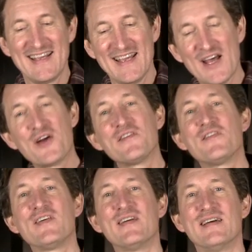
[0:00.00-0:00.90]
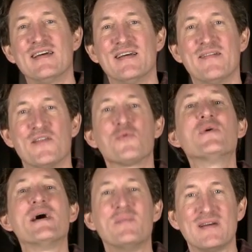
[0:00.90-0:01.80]
And out of the
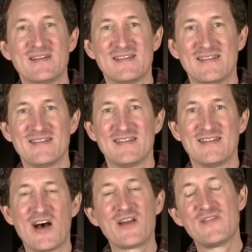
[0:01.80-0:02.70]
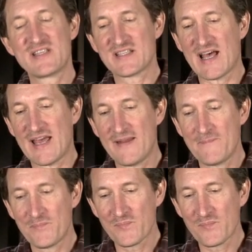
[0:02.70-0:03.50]
rib, out of his side,